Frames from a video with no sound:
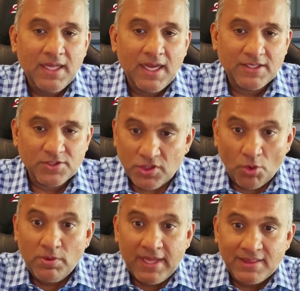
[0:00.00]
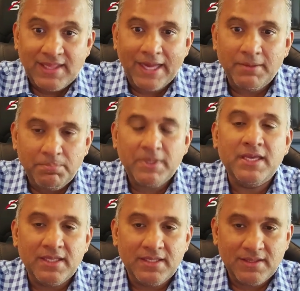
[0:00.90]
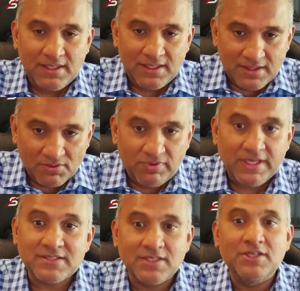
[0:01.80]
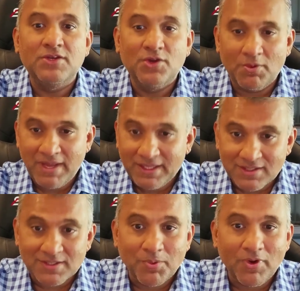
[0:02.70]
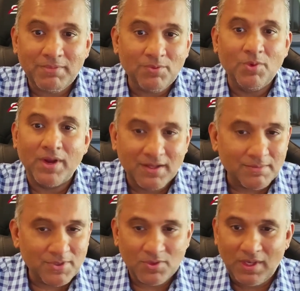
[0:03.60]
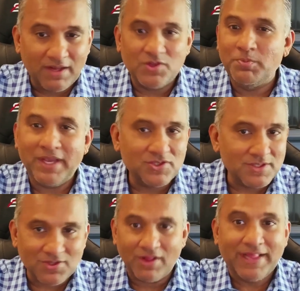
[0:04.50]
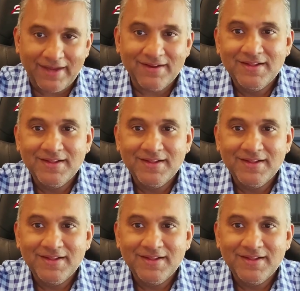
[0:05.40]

So don't let that be the reason you don't make this appointment. We want to come here. We love new patients, all that.